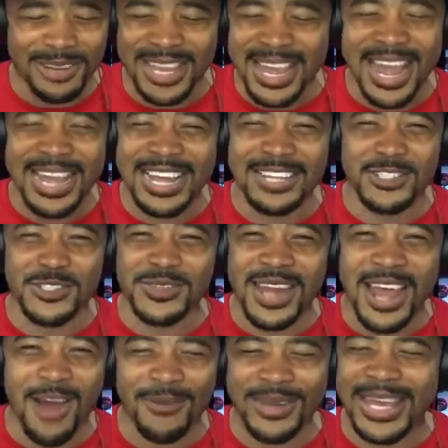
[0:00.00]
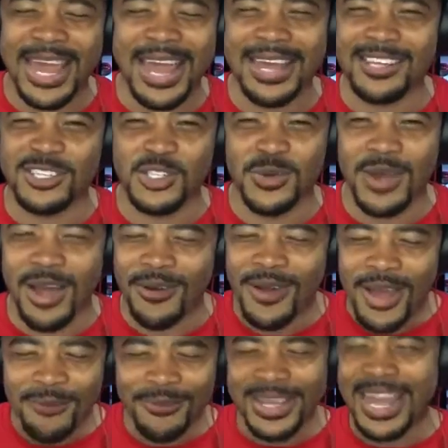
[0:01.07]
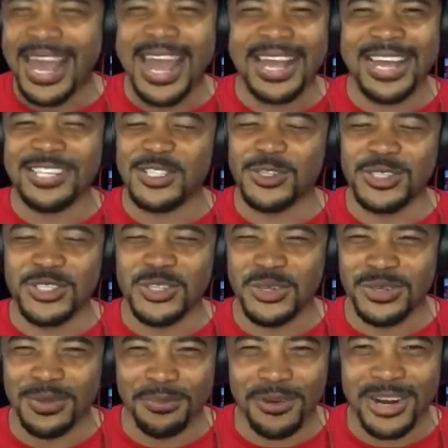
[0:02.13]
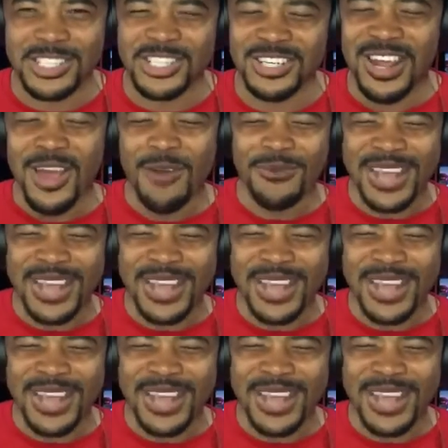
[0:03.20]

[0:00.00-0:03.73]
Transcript: We can't get you down, we can't get you out, we can't get you into a depression.